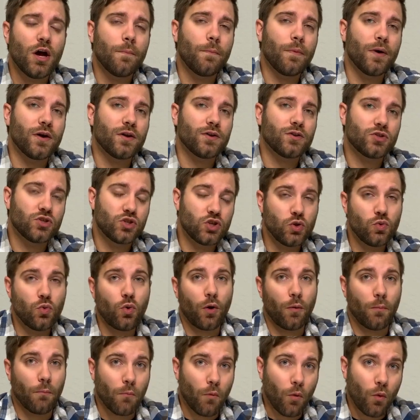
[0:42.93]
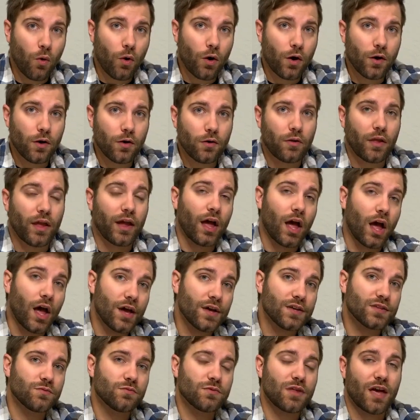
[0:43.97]
But 2 or more, like
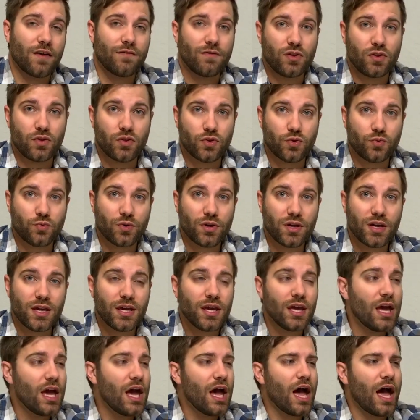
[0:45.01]
us with having 3,